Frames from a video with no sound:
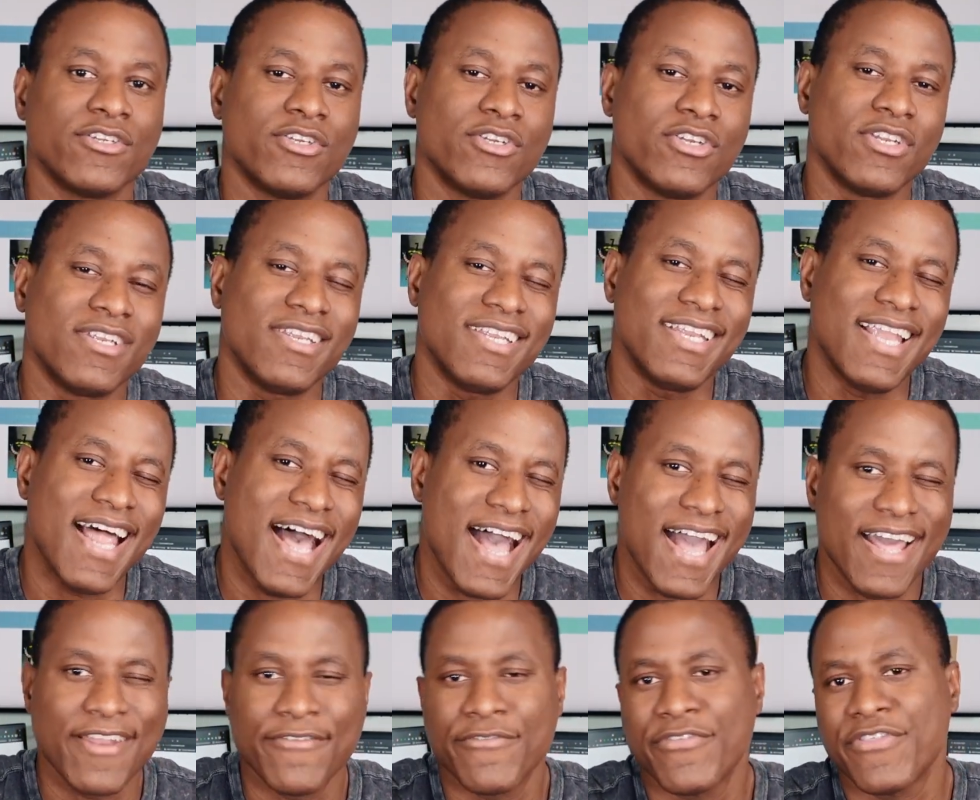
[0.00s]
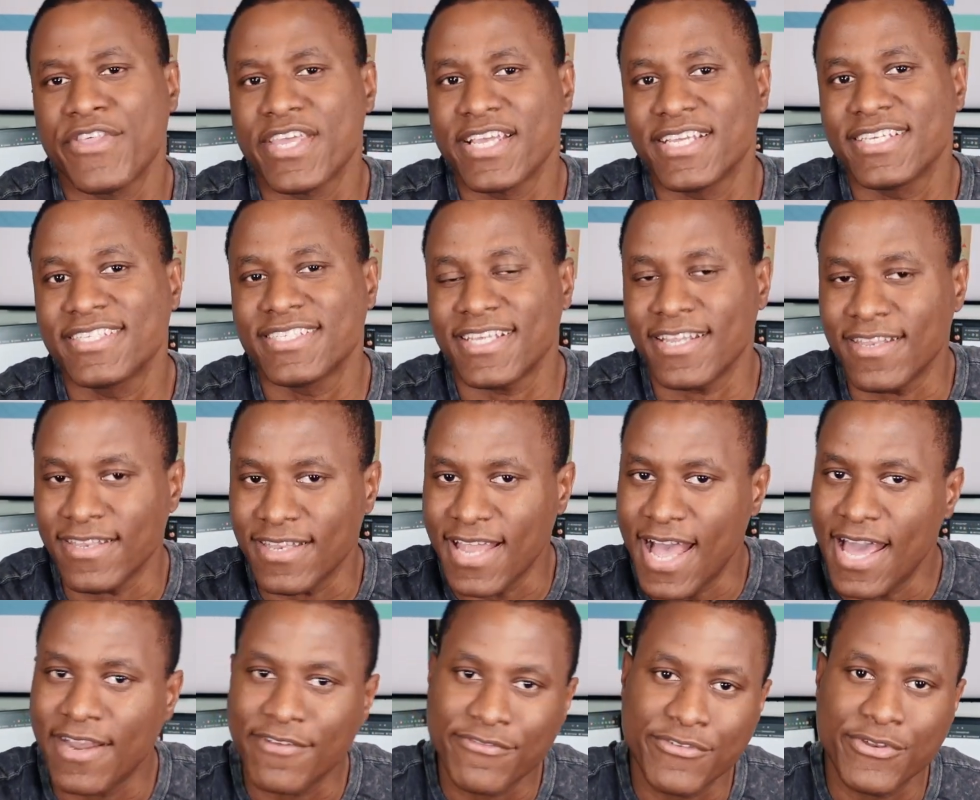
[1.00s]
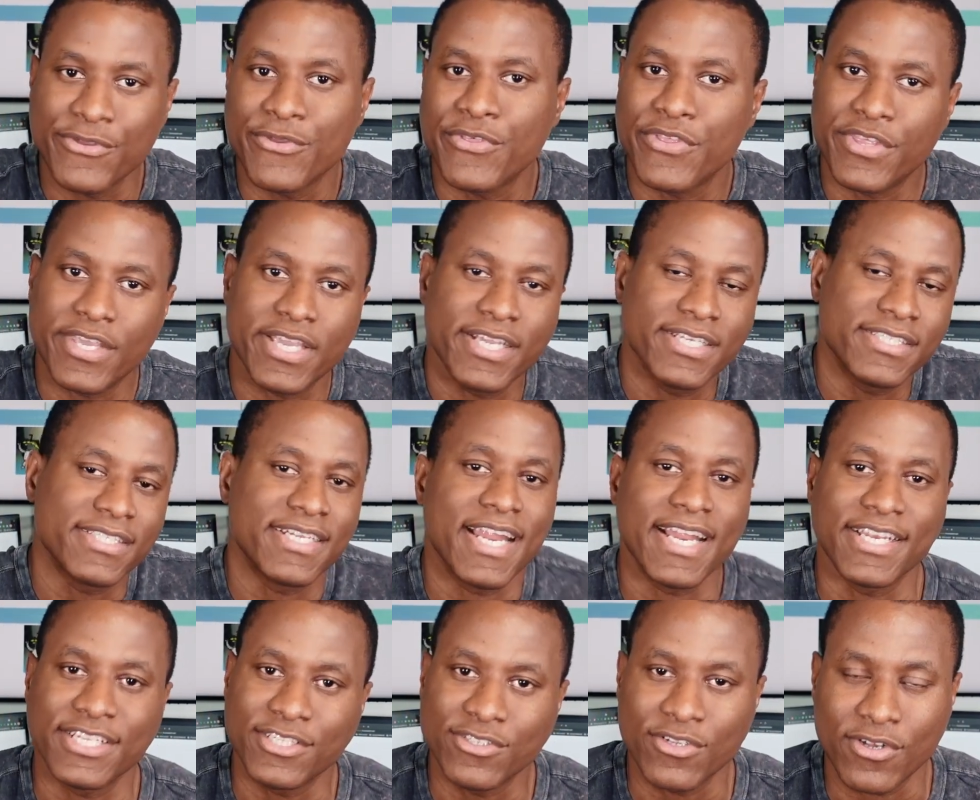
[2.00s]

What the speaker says: a lot of new things that I need